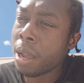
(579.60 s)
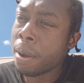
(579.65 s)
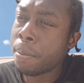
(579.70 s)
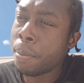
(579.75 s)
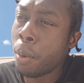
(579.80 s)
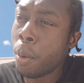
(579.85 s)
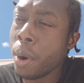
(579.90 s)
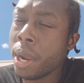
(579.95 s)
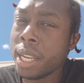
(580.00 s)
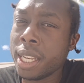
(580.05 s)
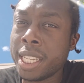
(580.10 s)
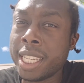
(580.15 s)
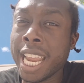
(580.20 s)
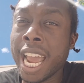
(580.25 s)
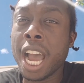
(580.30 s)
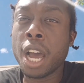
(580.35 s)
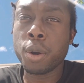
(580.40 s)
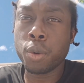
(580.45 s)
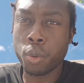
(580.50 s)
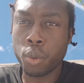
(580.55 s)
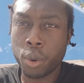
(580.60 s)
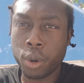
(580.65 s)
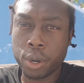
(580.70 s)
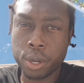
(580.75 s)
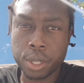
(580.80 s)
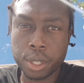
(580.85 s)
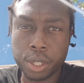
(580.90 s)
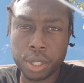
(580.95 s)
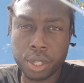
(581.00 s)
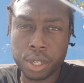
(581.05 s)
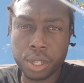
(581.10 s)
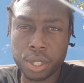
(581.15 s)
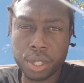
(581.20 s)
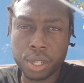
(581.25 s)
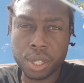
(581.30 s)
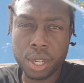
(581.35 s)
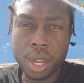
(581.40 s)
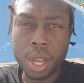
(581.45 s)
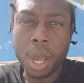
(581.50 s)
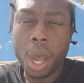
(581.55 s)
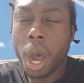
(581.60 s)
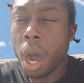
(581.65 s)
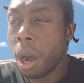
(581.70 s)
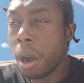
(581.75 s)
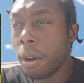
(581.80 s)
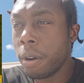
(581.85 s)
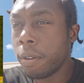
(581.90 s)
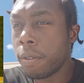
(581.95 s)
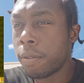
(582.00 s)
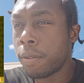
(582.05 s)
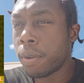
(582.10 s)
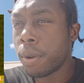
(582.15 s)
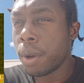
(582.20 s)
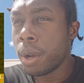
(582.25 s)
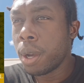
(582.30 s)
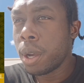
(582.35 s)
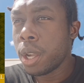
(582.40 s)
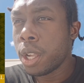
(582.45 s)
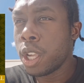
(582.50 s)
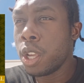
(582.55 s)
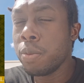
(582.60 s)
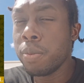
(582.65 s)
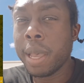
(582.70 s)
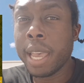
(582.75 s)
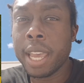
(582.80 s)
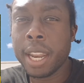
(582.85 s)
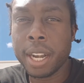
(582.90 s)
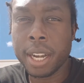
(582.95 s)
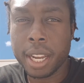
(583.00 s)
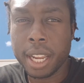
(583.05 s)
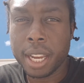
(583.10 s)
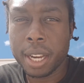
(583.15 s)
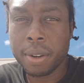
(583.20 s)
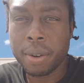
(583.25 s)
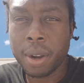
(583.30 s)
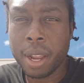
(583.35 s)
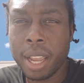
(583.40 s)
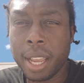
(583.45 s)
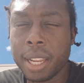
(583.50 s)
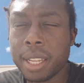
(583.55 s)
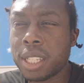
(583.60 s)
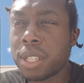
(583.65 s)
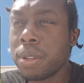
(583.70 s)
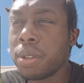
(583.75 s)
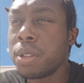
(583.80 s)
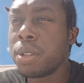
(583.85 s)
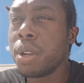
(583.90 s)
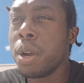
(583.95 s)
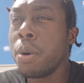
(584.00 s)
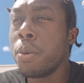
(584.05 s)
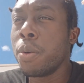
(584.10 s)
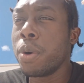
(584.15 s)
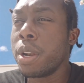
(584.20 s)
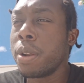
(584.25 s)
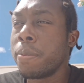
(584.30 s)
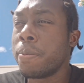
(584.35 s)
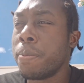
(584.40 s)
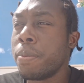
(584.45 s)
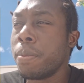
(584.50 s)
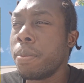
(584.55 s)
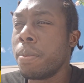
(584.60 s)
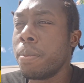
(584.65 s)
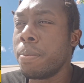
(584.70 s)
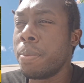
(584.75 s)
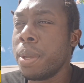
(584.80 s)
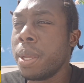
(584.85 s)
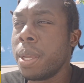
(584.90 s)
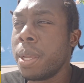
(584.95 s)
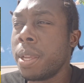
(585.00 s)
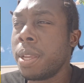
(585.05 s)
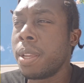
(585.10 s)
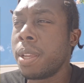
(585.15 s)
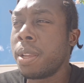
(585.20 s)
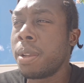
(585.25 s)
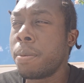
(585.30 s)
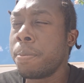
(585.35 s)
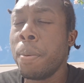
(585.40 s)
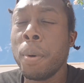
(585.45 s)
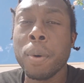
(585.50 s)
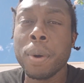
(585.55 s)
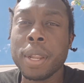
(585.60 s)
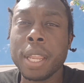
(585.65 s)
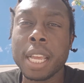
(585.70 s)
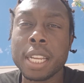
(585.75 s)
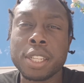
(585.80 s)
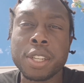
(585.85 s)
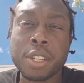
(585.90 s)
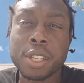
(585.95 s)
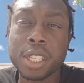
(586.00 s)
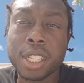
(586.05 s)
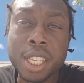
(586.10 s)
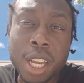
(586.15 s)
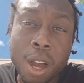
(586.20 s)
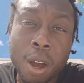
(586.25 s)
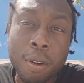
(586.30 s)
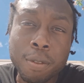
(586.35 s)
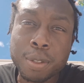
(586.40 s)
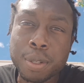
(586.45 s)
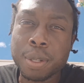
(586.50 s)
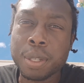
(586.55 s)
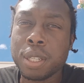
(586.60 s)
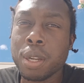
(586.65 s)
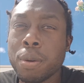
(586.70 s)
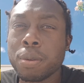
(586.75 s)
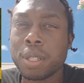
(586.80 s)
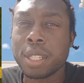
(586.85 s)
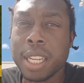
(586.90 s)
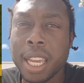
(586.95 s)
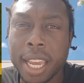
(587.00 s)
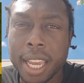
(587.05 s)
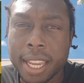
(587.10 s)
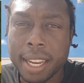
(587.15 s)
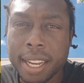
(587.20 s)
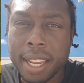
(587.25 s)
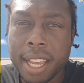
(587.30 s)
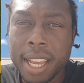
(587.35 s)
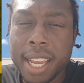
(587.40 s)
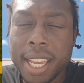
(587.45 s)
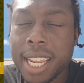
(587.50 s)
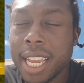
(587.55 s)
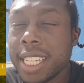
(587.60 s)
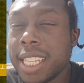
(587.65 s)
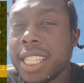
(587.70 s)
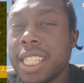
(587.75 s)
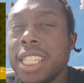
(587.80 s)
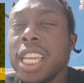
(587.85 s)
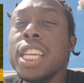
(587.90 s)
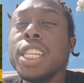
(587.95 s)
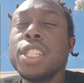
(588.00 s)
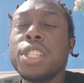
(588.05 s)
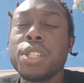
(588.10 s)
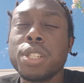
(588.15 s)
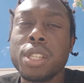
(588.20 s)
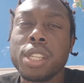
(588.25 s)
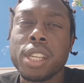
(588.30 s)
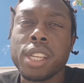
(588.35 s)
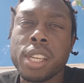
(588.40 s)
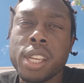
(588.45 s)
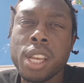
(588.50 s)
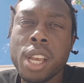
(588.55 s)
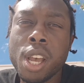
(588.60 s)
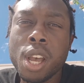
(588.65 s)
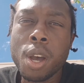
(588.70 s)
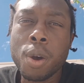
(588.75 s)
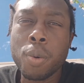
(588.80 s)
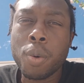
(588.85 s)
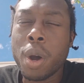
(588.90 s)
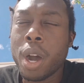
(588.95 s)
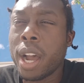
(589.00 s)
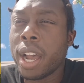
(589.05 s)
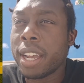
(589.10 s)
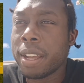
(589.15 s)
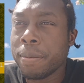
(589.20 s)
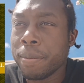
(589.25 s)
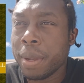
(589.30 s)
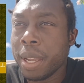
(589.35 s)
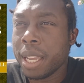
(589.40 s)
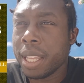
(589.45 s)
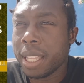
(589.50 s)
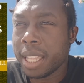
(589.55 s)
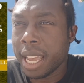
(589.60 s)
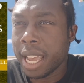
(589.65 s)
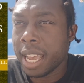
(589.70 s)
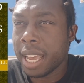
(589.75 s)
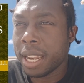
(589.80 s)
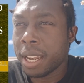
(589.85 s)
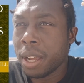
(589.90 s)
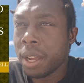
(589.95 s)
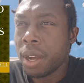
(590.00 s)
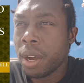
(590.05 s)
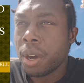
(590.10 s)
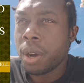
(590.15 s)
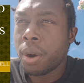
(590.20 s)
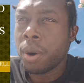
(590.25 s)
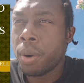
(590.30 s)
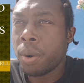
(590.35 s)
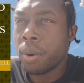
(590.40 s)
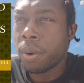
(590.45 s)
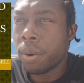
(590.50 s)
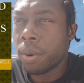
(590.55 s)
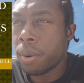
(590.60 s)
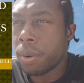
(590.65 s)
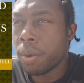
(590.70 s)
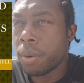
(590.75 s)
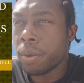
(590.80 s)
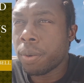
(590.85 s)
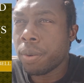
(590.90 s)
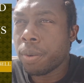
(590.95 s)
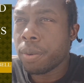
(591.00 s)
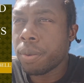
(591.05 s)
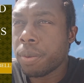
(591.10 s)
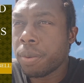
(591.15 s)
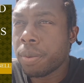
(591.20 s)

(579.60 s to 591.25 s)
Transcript: point downwards of humanity, right? So you don't want to be pointing that to yourself, so you don't say it. And that's essentially why I made that whole